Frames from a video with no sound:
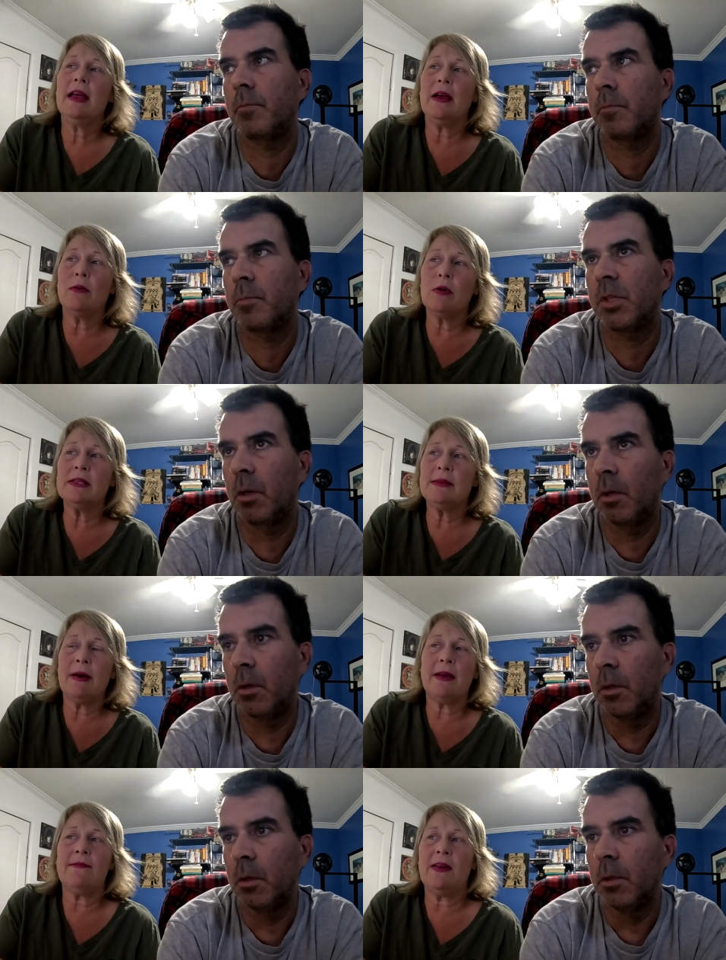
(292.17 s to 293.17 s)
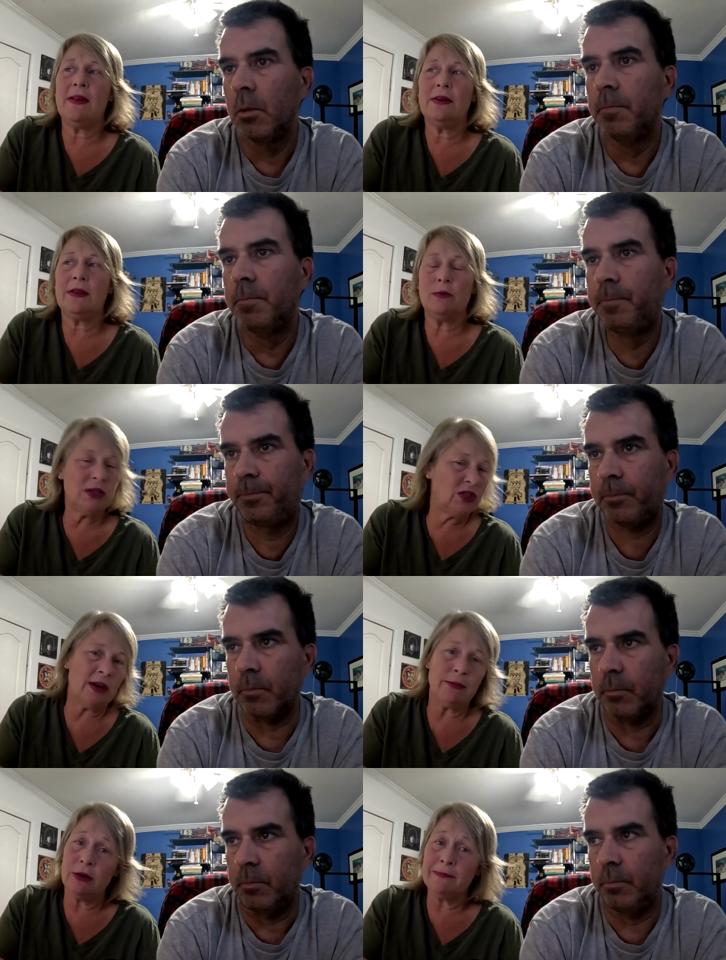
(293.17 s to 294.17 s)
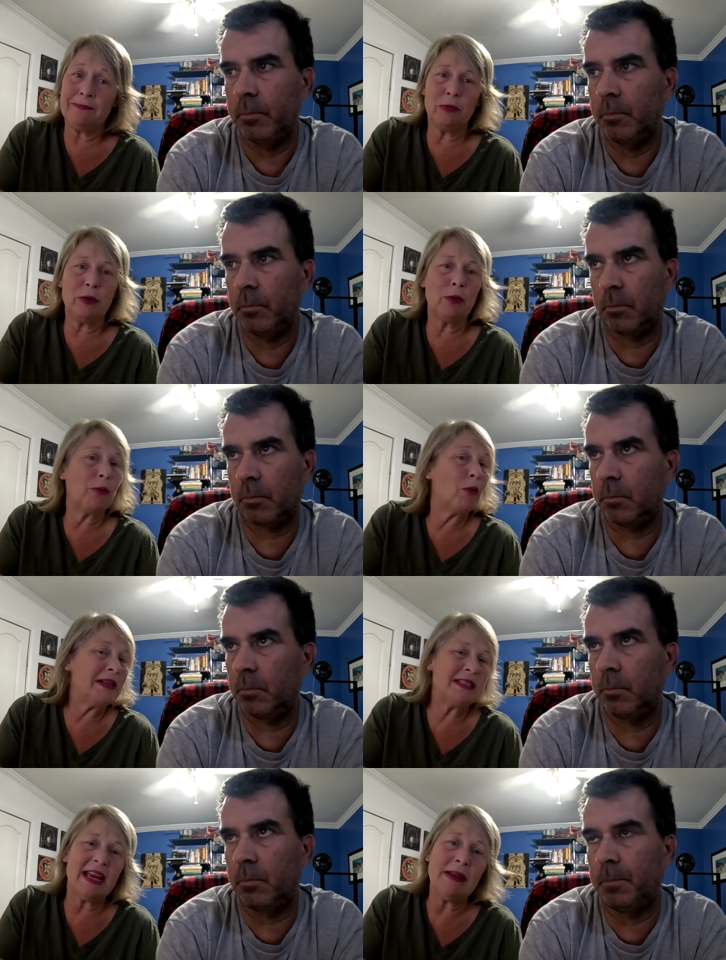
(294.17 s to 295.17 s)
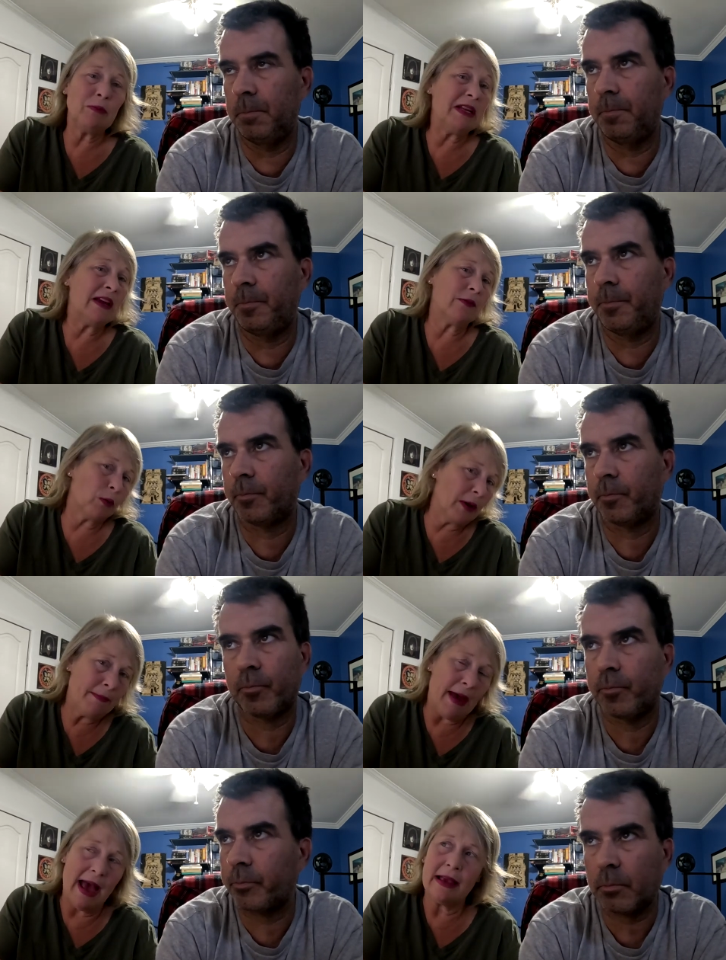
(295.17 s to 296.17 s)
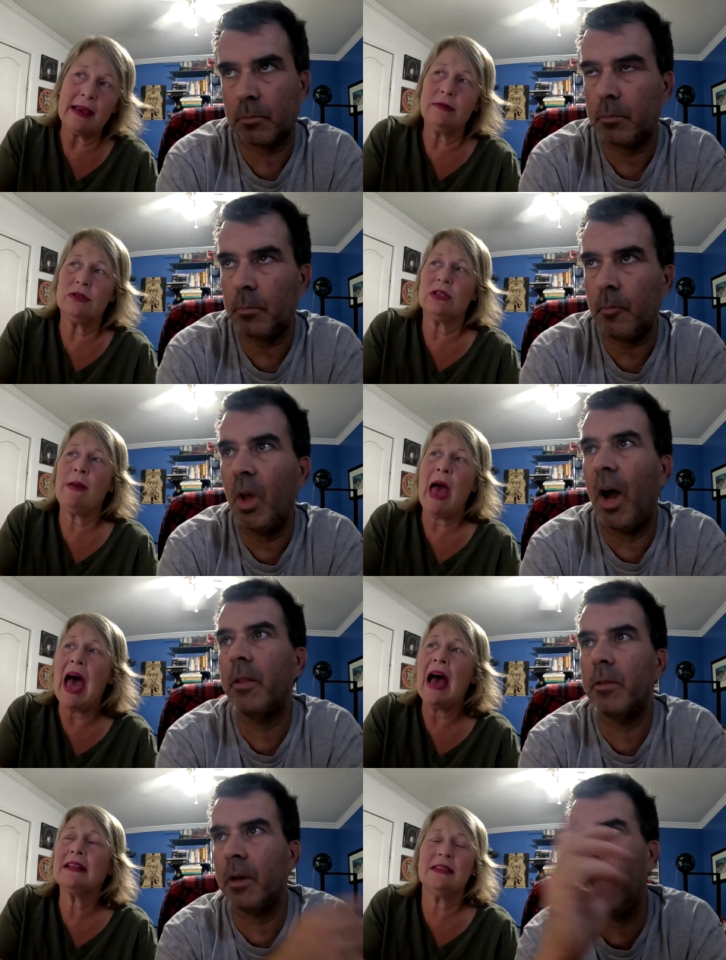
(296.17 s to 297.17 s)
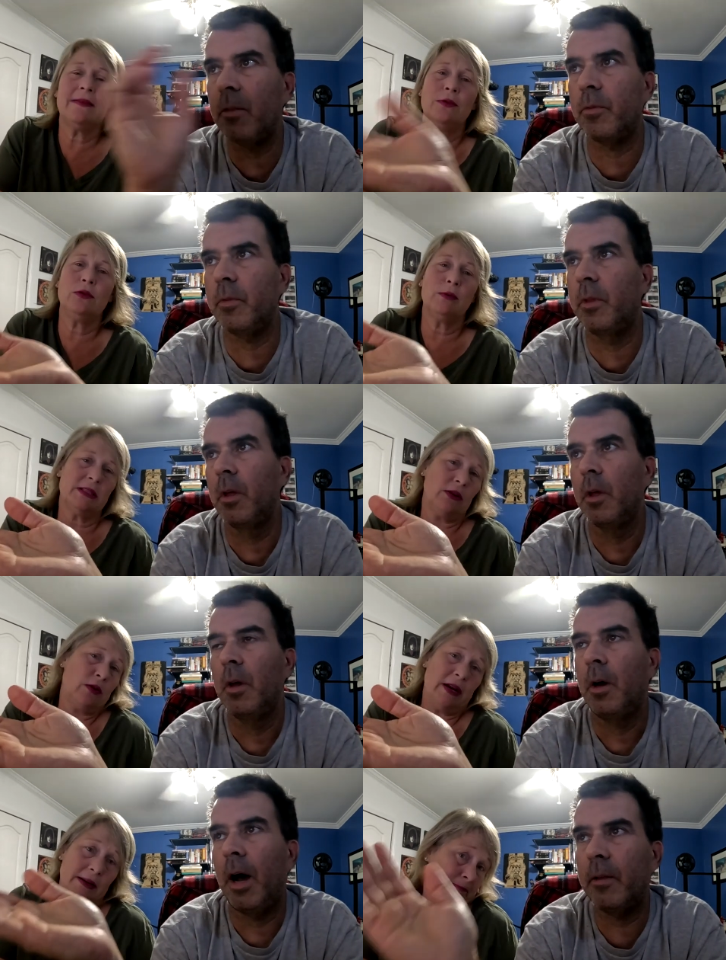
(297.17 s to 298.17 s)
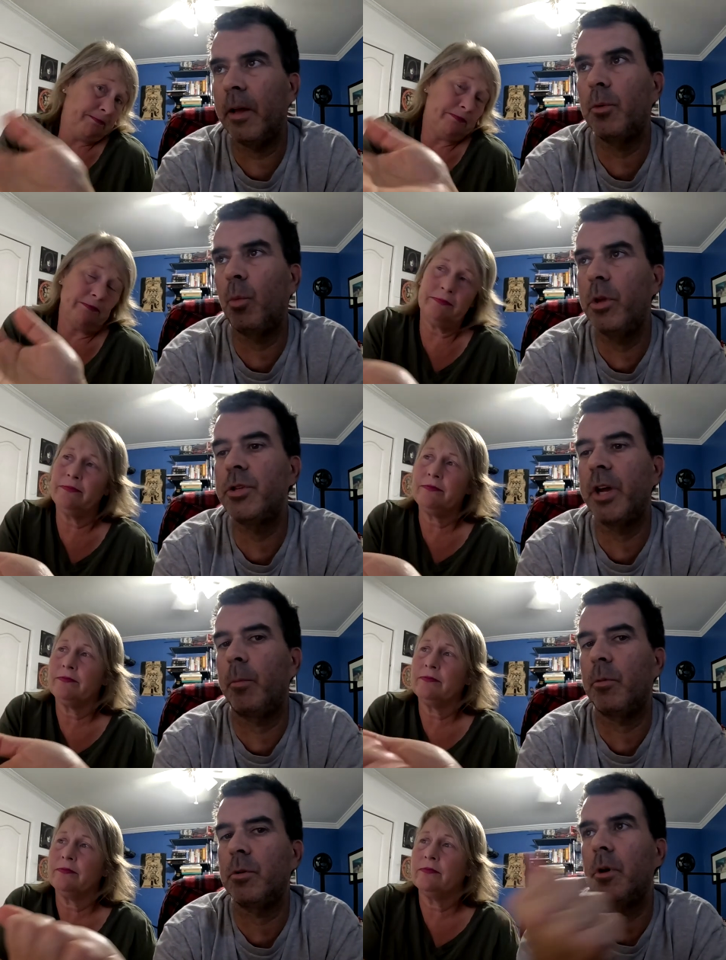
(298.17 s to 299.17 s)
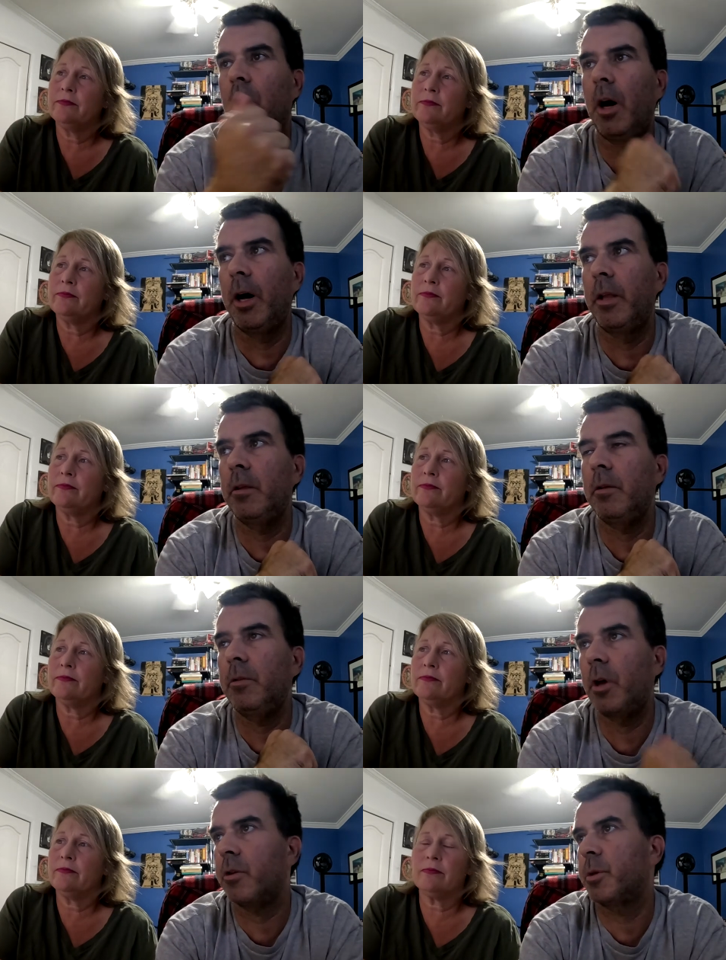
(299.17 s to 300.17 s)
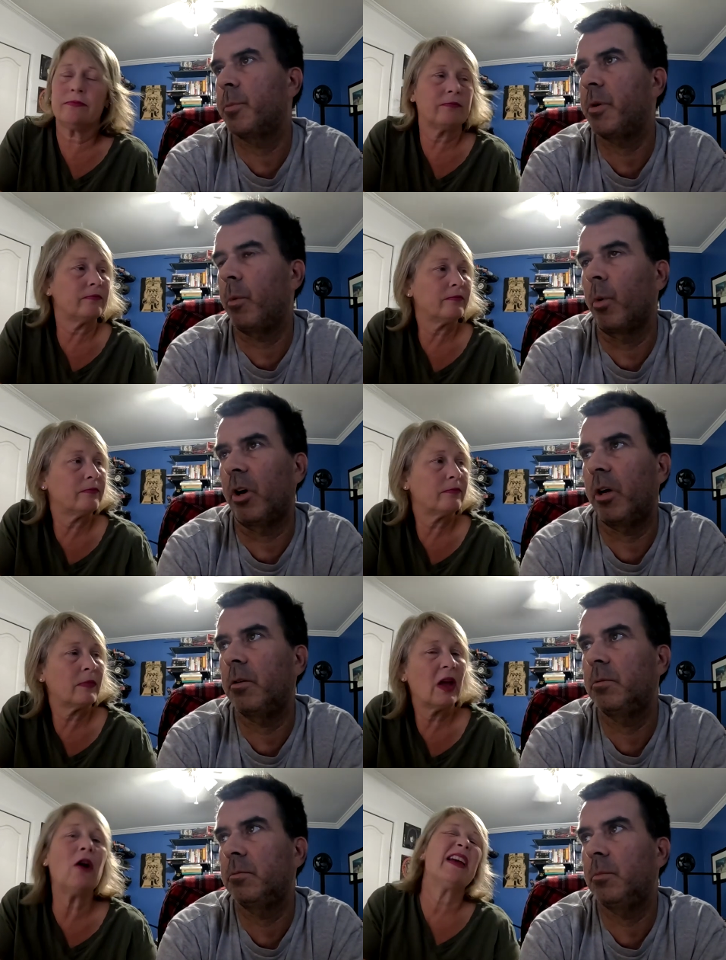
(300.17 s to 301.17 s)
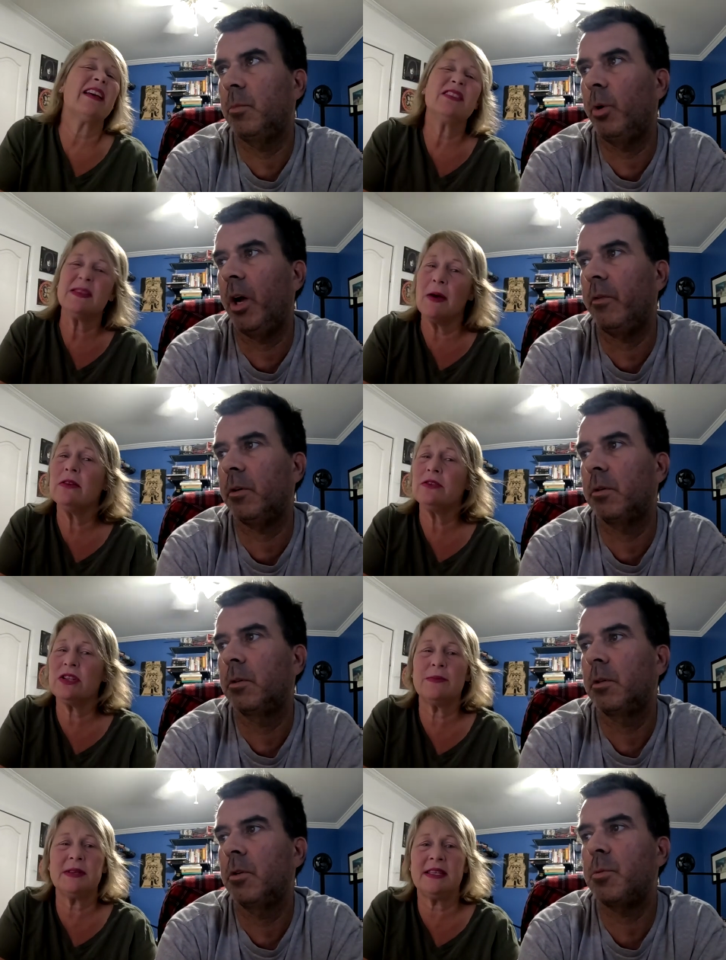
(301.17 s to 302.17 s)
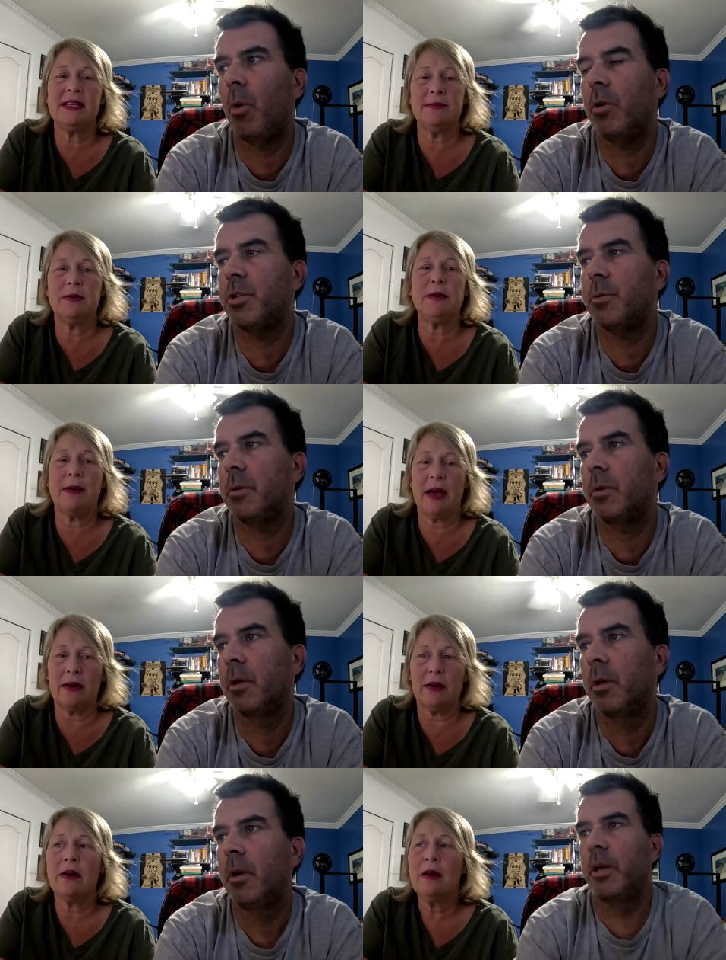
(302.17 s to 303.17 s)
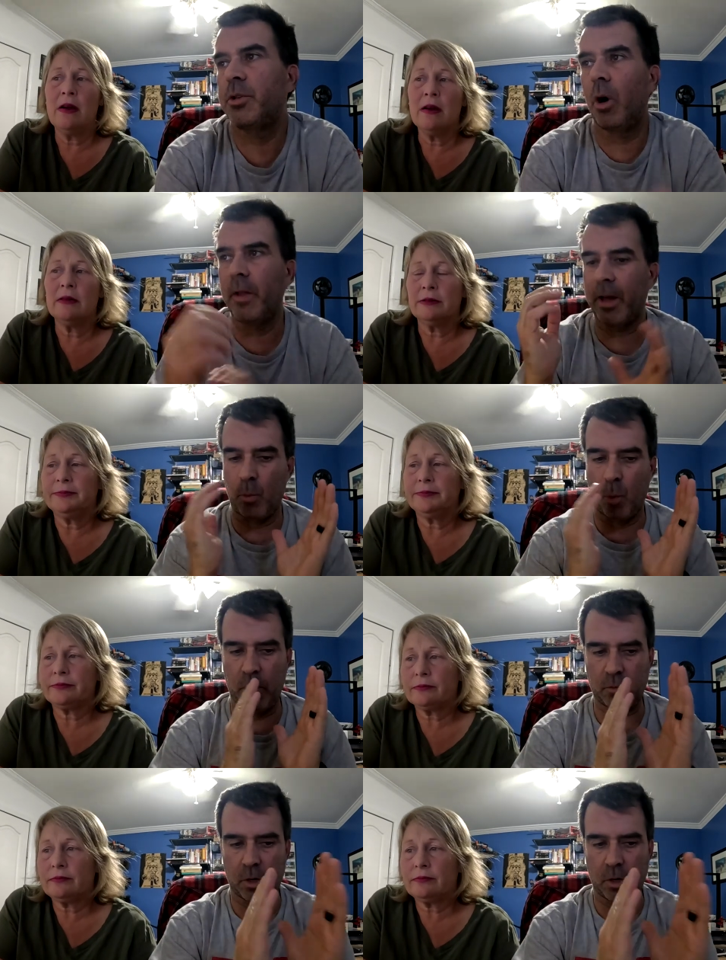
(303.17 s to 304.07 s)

Speaker 1: it wasn't my favorite. The Windjammer, we went one day and we never went back. It was just packed. I, I, the food wasn't great.
Speaker 2: I like the Windjammer on the other ships that we went on.
Speaker 1: Oh yeah, and the smaller ships that smaller seem to be better.
Speaker 2: It's all like in one